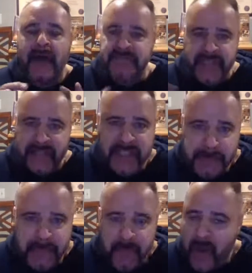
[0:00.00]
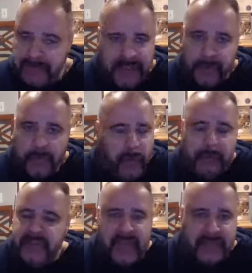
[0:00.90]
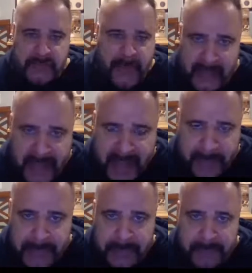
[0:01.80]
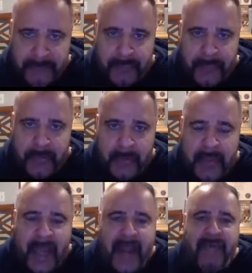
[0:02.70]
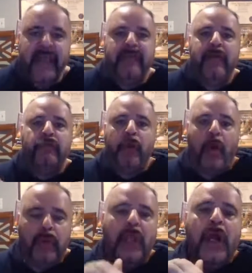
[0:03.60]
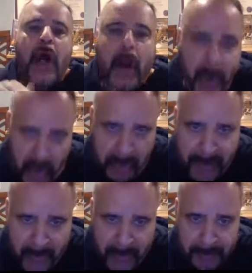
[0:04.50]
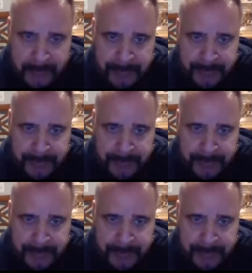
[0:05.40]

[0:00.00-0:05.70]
I've said this before. You've heard me say this many times. And I've even wrote a book about it.